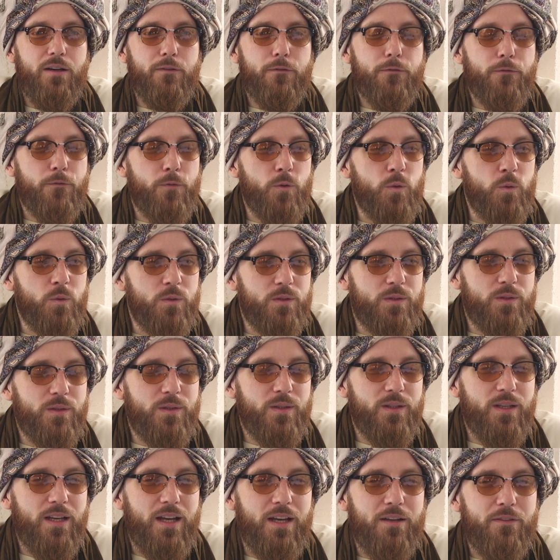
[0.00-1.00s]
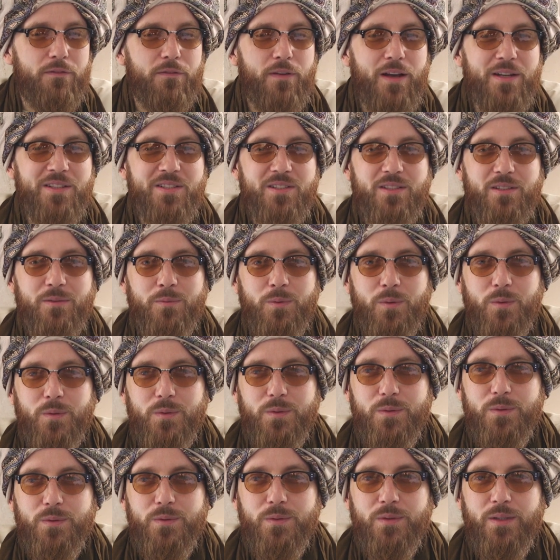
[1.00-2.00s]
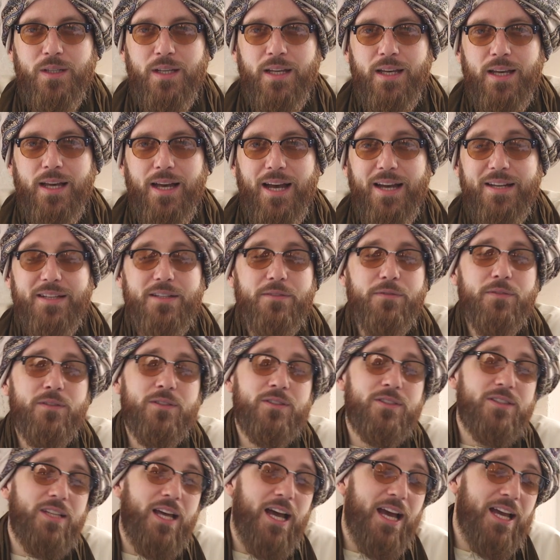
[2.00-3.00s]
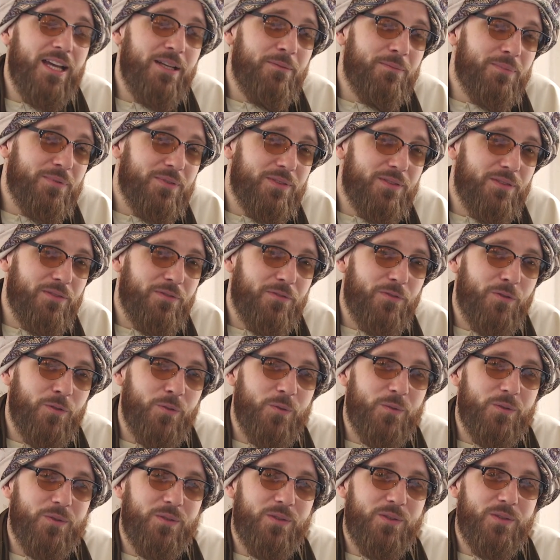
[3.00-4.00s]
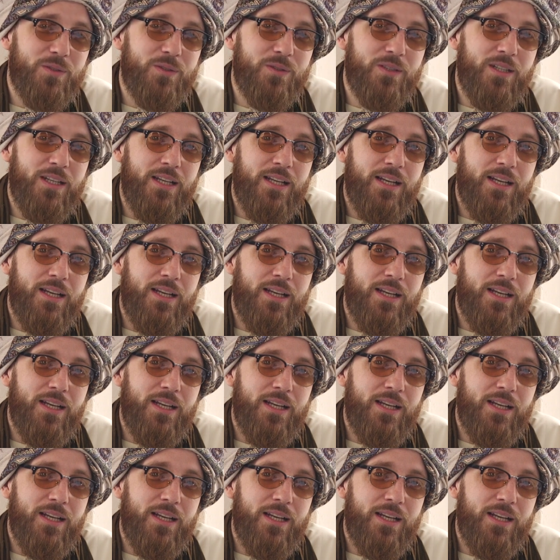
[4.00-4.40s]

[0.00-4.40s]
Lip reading: fruit and vegetables and different types of fruits